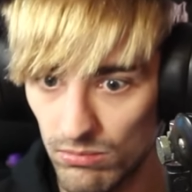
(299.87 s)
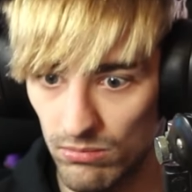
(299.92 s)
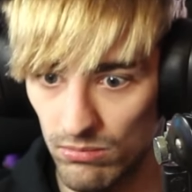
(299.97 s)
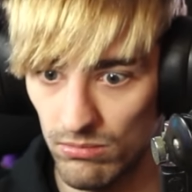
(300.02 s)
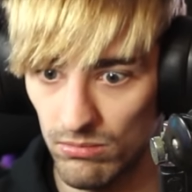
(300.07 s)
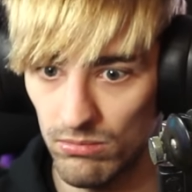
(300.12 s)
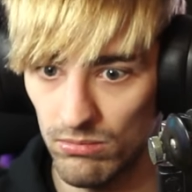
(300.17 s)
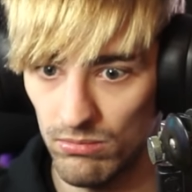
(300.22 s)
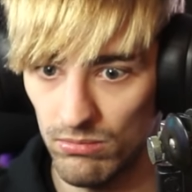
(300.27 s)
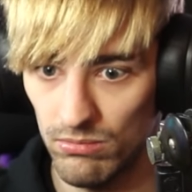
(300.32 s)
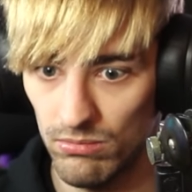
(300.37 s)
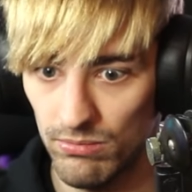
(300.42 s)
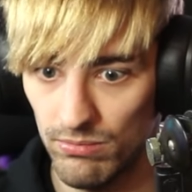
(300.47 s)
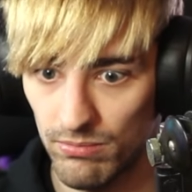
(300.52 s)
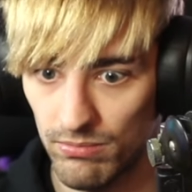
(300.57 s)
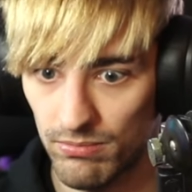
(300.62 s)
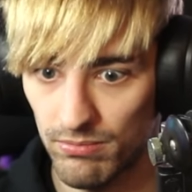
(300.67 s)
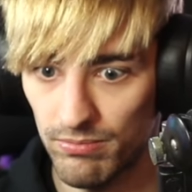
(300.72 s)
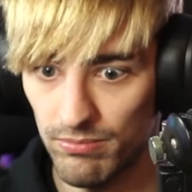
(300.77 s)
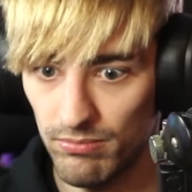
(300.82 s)

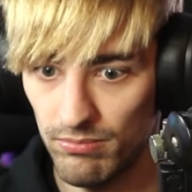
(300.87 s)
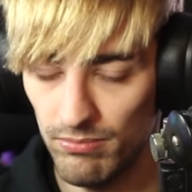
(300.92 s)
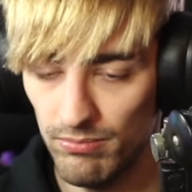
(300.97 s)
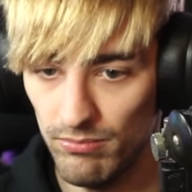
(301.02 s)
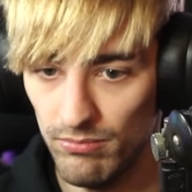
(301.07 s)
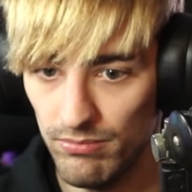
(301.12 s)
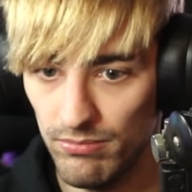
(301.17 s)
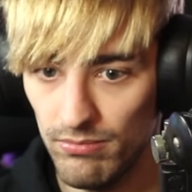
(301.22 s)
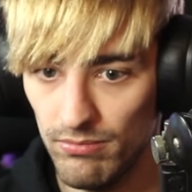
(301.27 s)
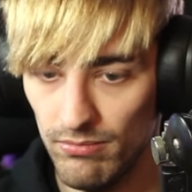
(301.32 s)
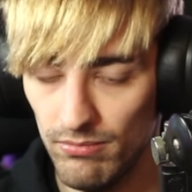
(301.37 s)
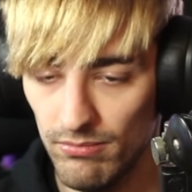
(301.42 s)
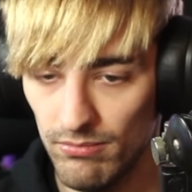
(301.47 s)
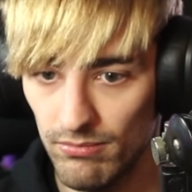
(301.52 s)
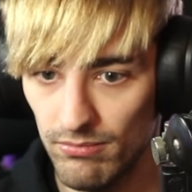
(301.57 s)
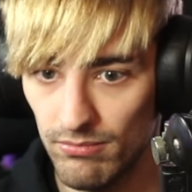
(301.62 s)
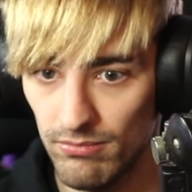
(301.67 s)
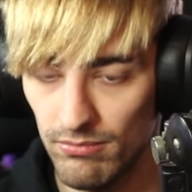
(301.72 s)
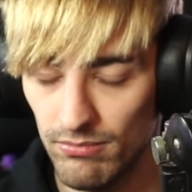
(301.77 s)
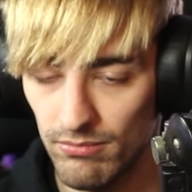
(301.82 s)

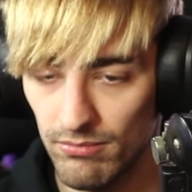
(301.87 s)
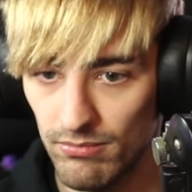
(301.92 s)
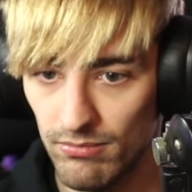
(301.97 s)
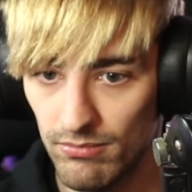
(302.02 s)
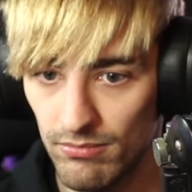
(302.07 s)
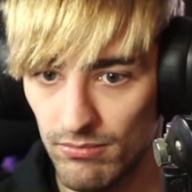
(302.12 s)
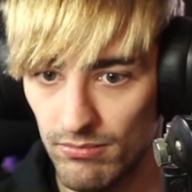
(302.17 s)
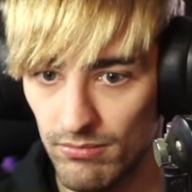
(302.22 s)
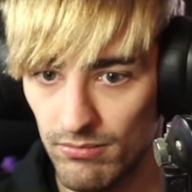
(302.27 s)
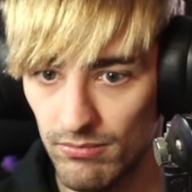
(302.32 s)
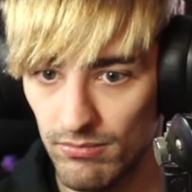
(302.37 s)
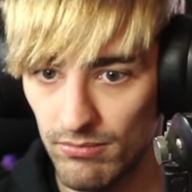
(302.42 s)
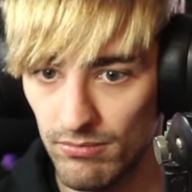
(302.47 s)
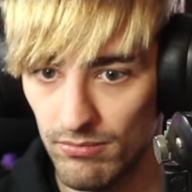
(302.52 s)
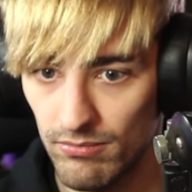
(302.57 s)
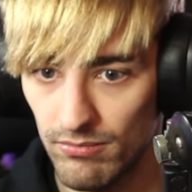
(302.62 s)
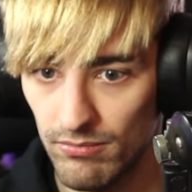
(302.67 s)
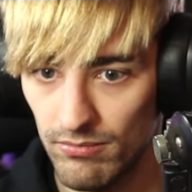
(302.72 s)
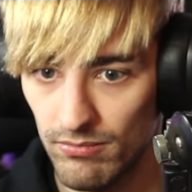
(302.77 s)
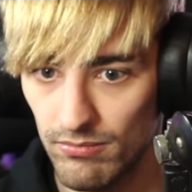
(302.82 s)

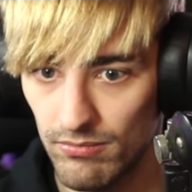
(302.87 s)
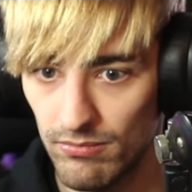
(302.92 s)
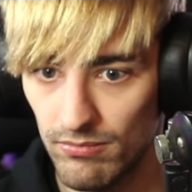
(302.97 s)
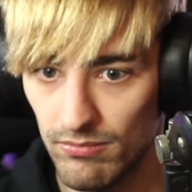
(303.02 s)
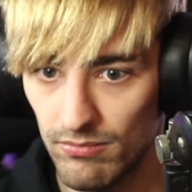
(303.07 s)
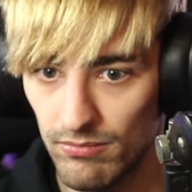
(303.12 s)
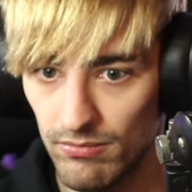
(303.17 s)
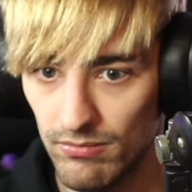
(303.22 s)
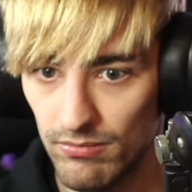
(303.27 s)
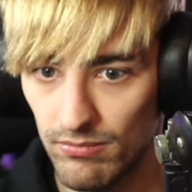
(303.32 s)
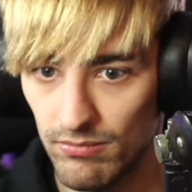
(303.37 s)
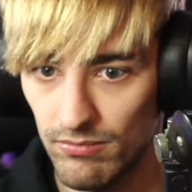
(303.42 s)
[no speech]